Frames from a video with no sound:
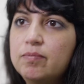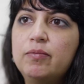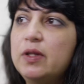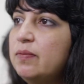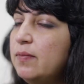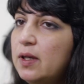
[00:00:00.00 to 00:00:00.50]

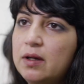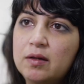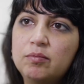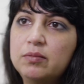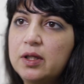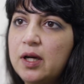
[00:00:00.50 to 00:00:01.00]
but they're
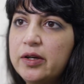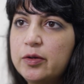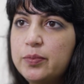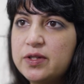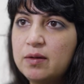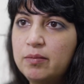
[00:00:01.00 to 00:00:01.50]

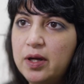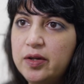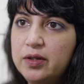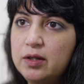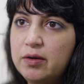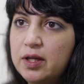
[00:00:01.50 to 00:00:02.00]
100%
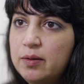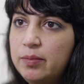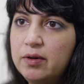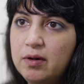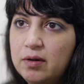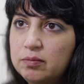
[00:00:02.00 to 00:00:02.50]

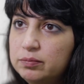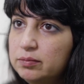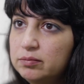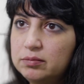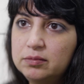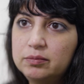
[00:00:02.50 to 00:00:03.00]

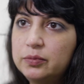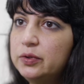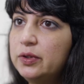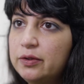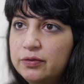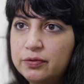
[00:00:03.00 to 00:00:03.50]
biodegradable,
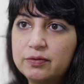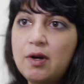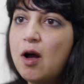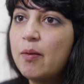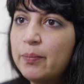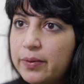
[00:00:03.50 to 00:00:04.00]
sort of
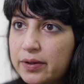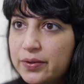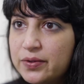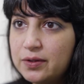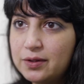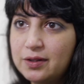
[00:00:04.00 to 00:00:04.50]

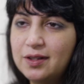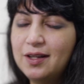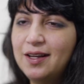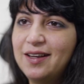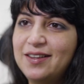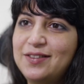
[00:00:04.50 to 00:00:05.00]
compost,
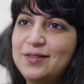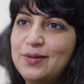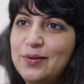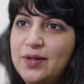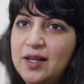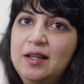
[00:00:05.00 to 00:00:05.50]

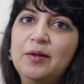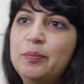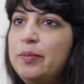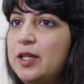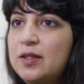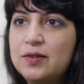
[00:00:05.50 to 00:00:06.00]
so they
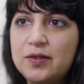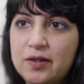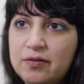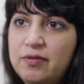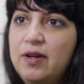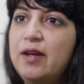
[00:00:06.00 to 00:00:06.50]
can be sort
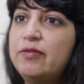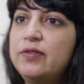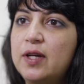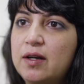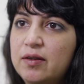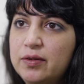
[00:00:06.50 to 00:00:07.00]
of
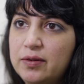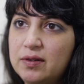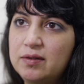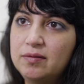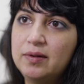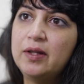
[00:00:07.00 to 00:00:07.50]
left out
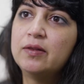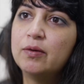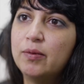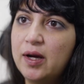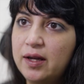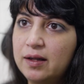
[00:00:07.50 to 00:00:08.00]
in the
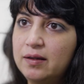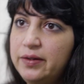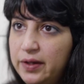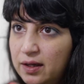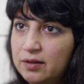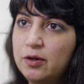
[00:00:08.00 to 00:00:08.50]
wild and